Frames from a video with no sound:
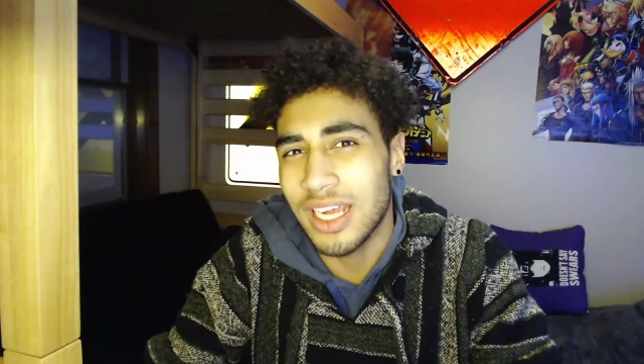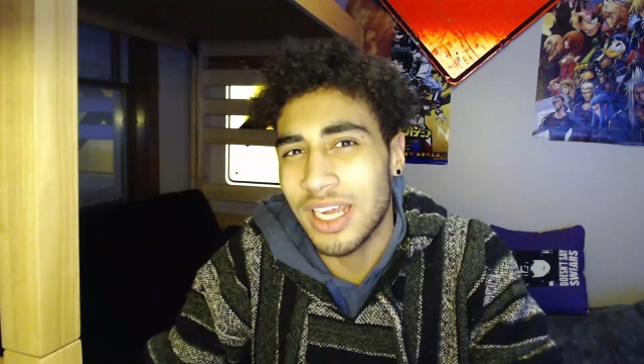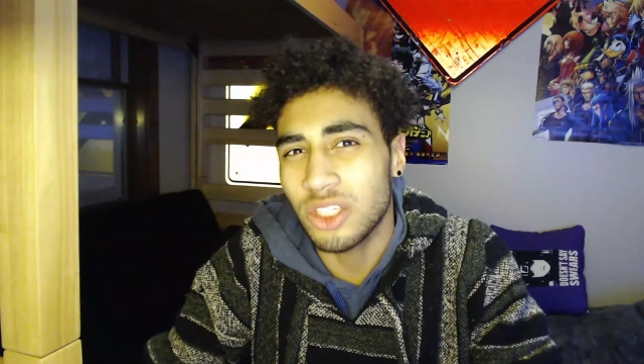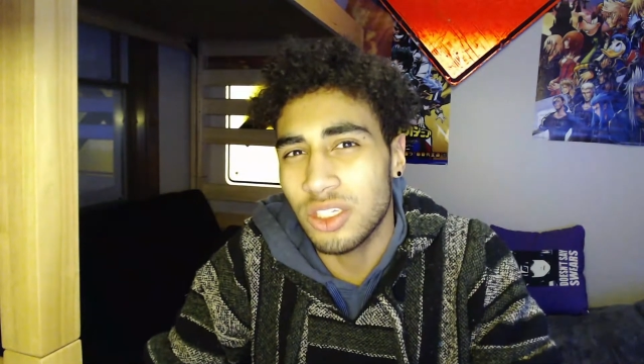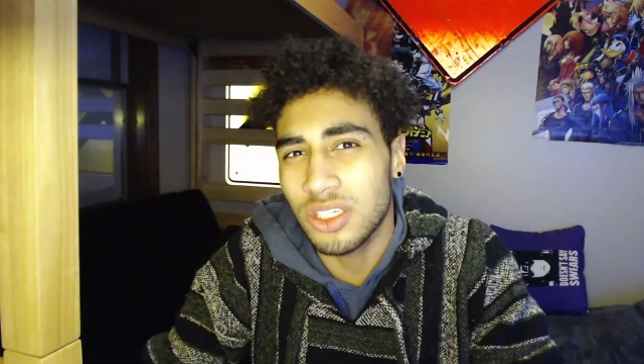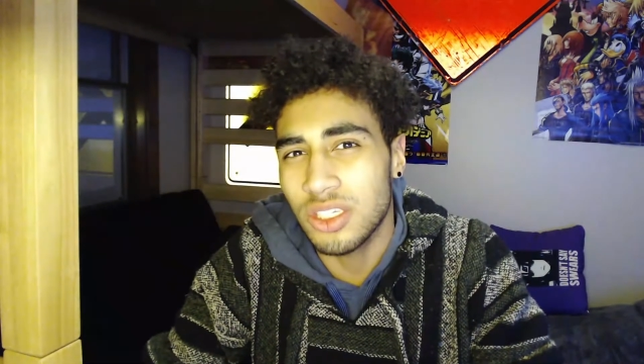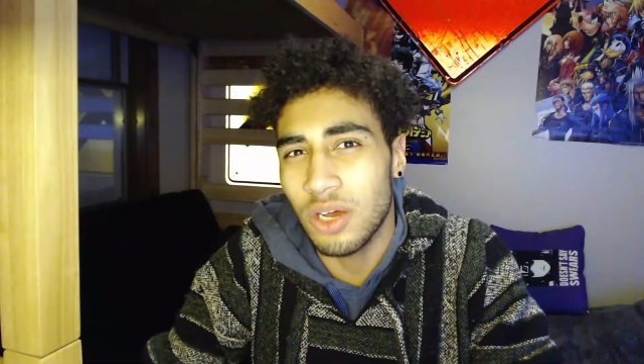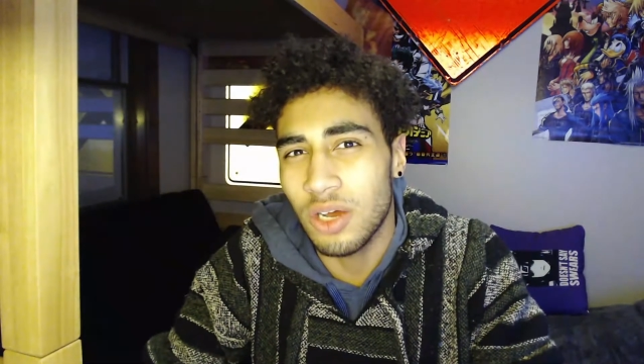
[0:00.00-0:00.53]

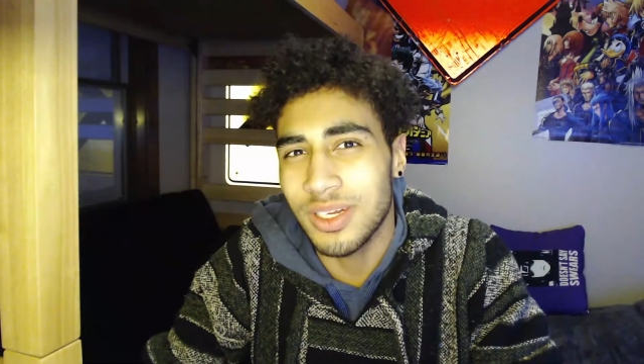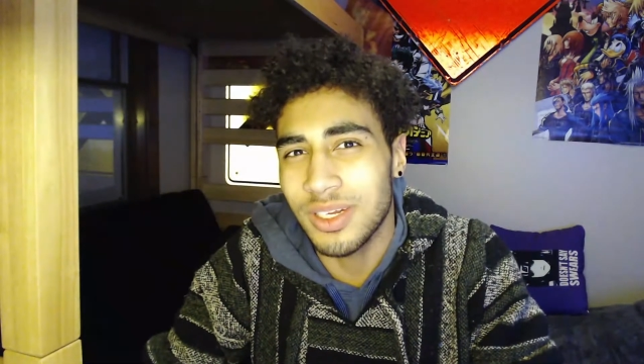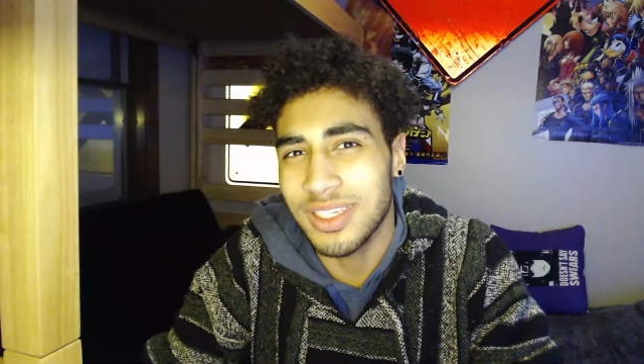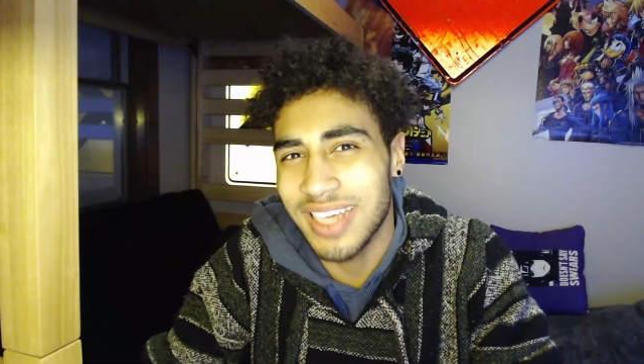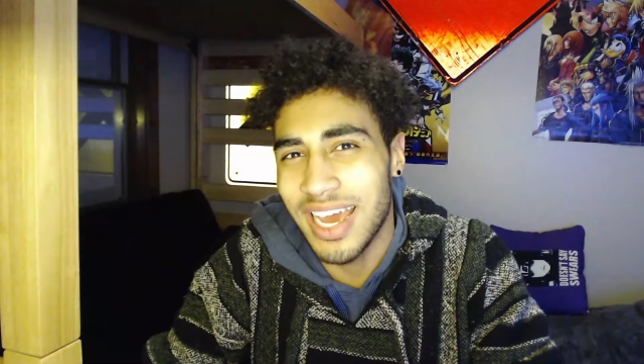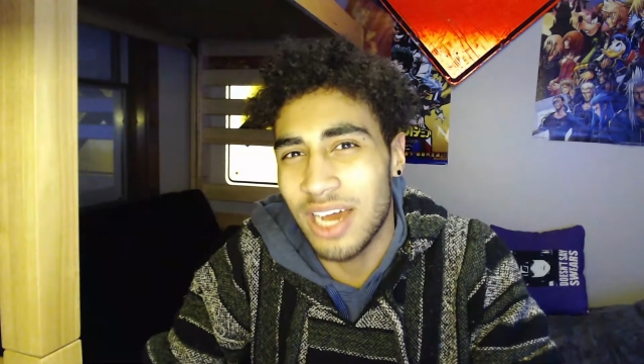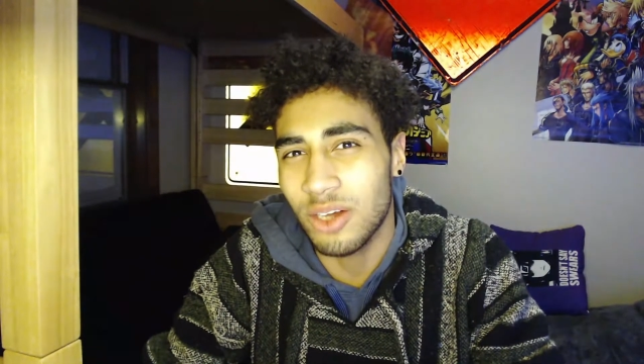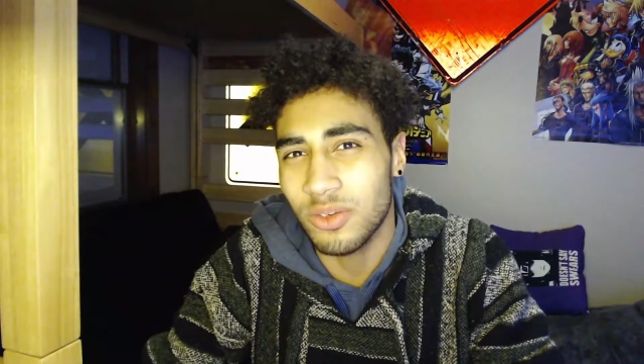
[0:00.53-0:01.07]
should tone it
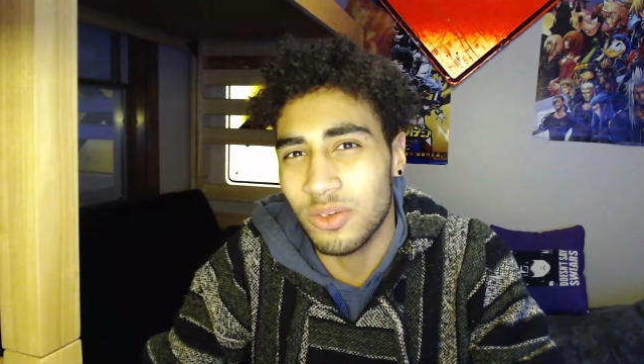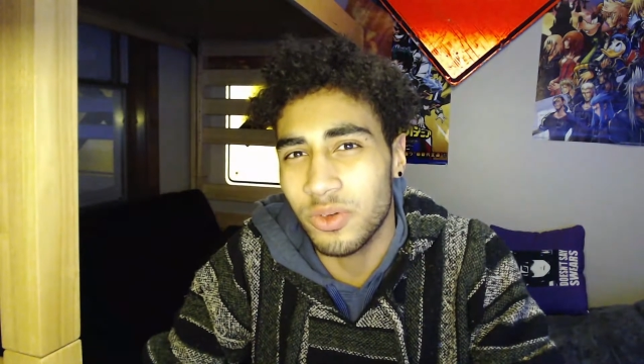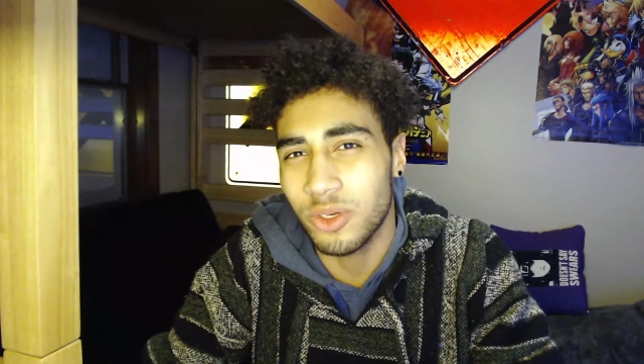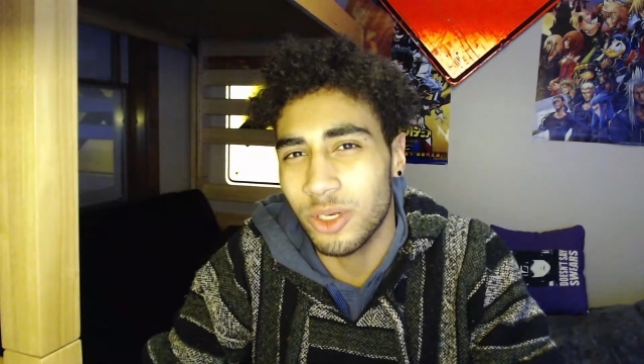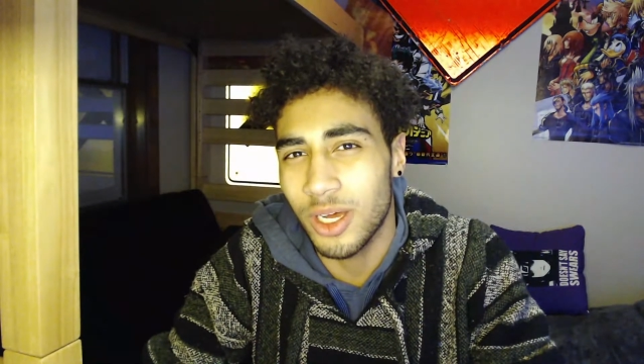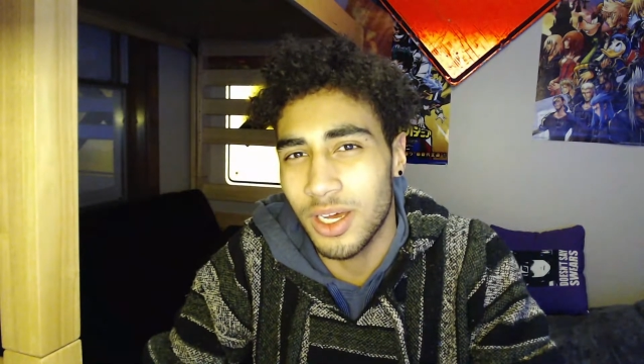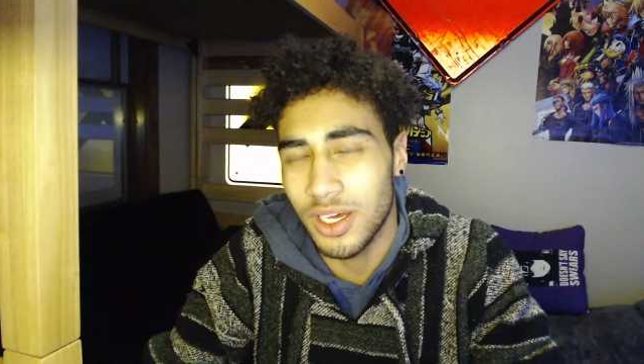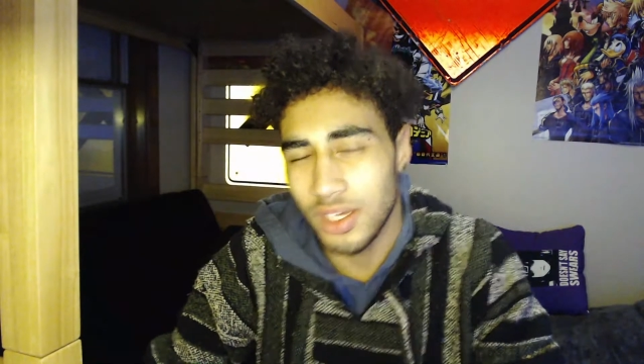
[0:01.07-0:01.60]
down
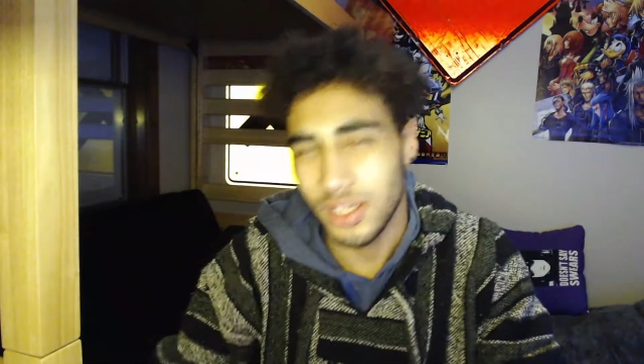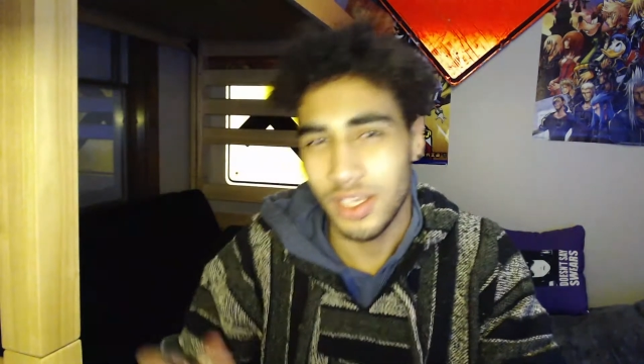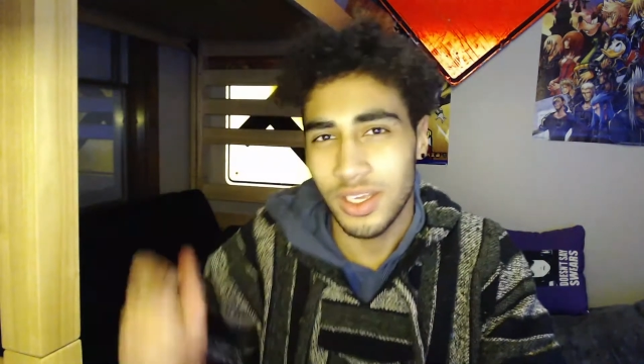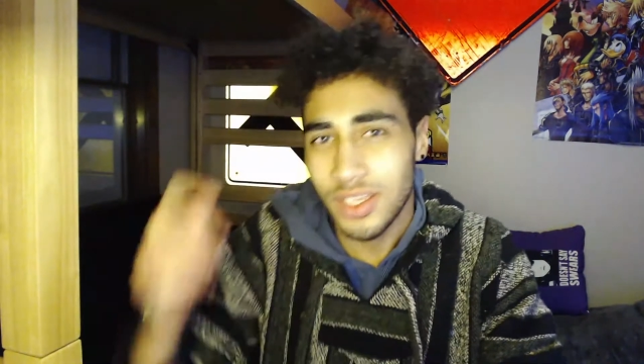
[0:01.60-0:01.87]
for